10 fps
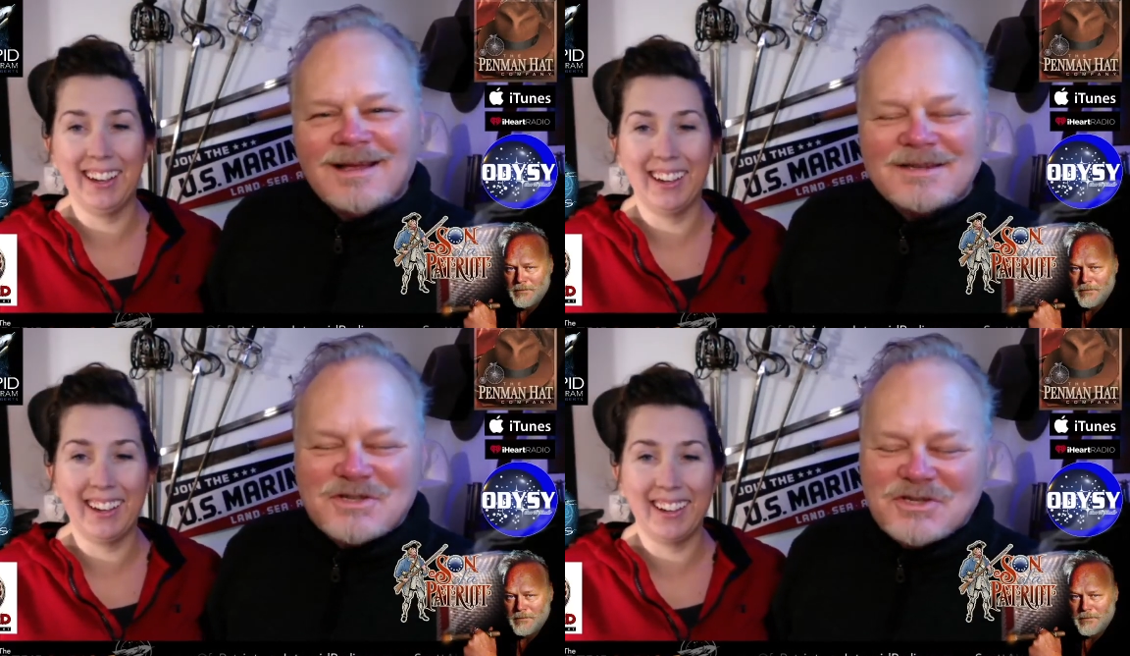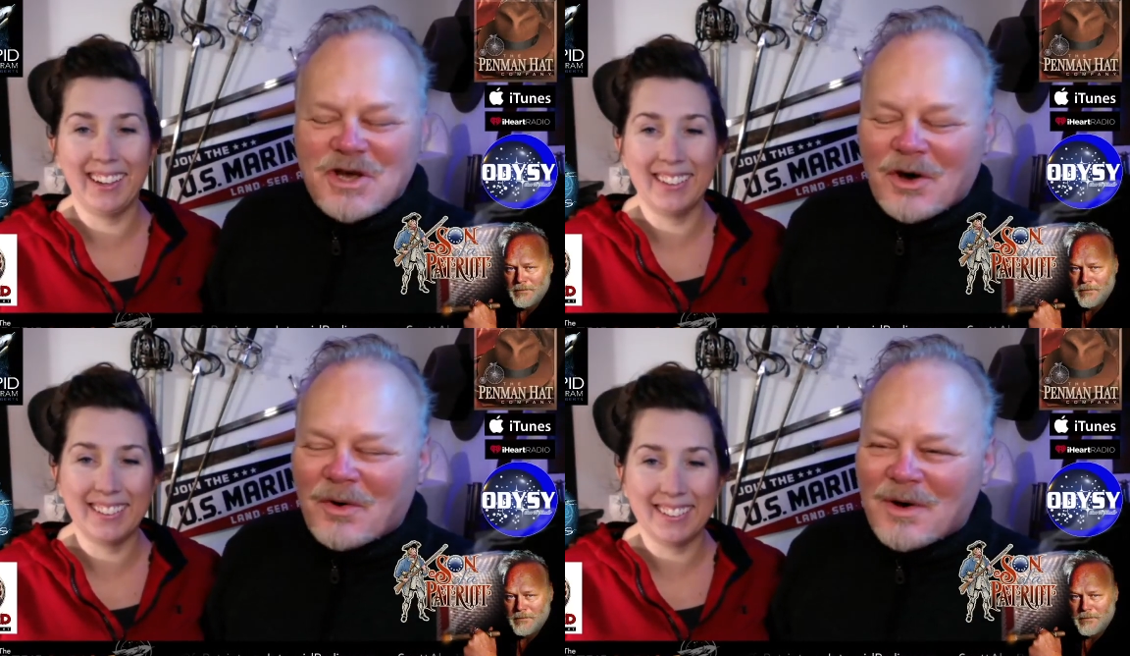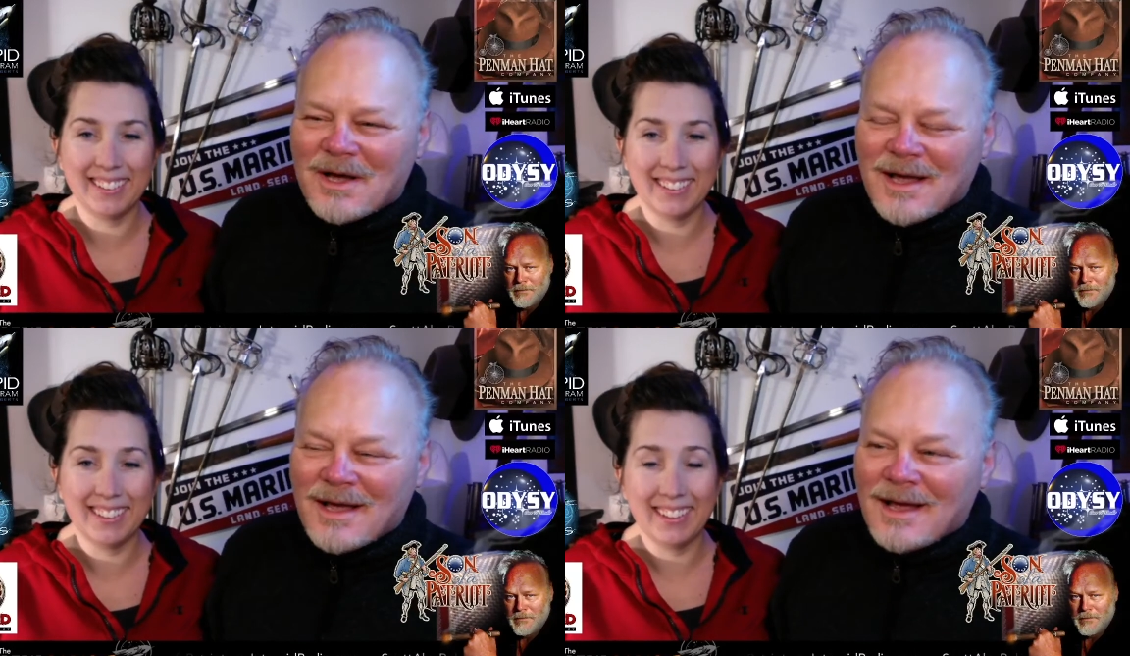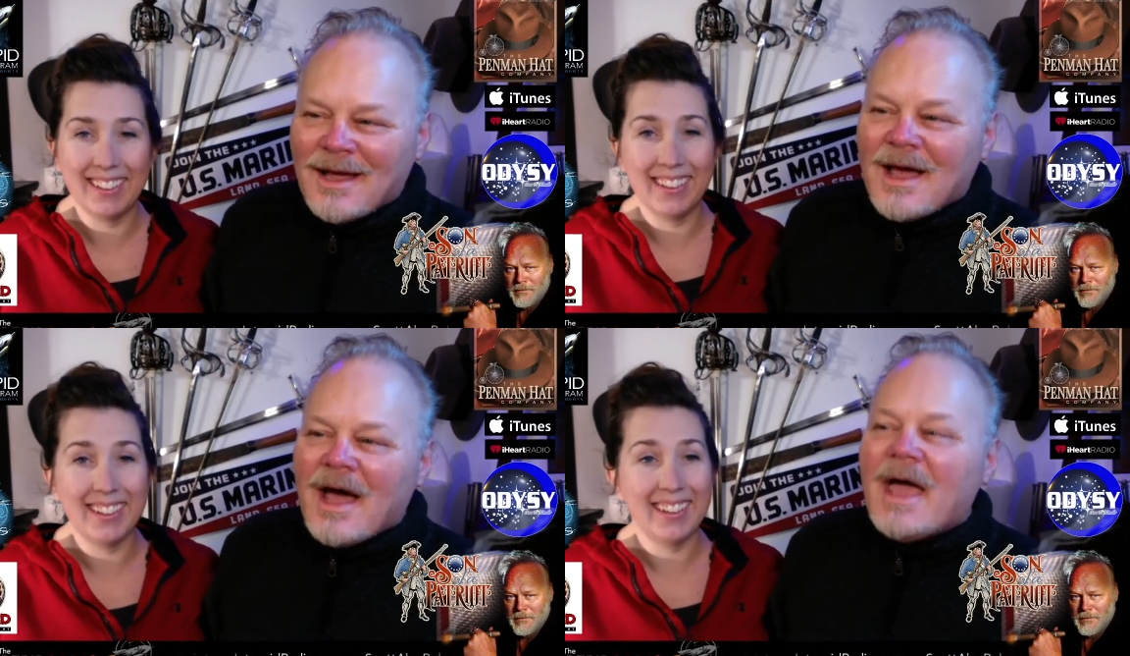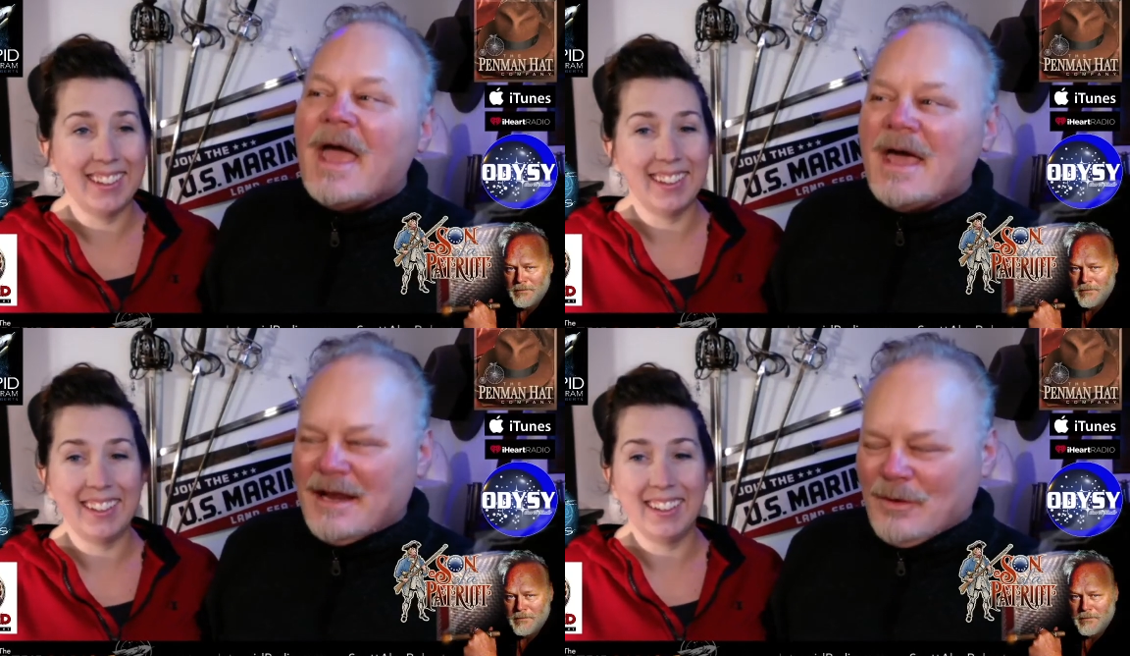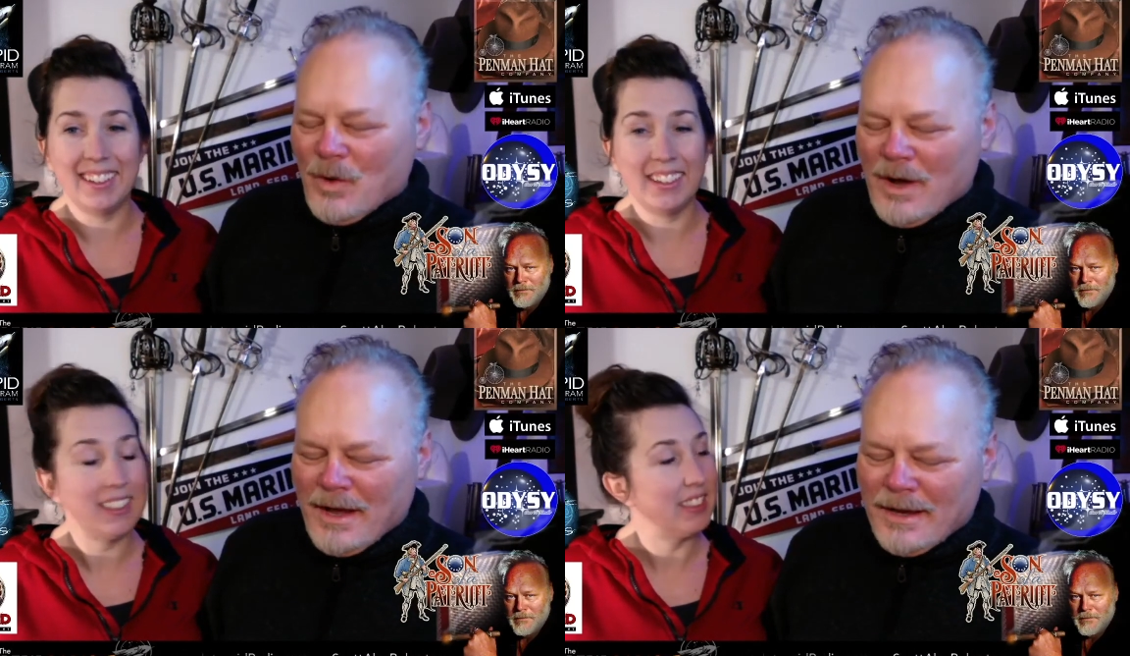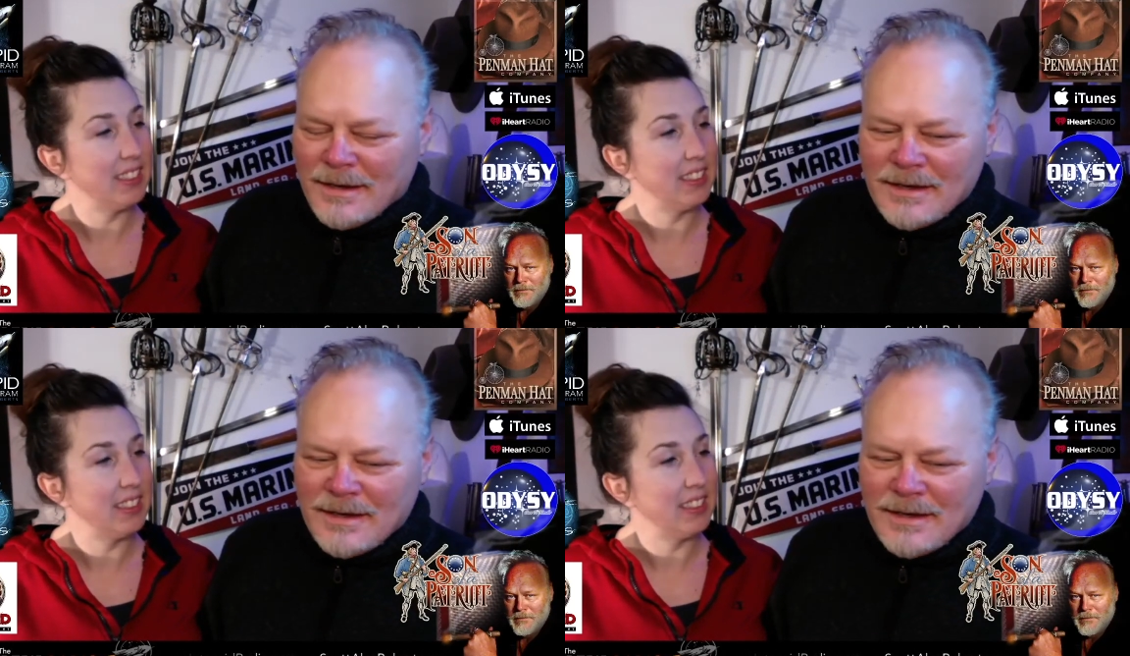Speaker 1: so, anyway.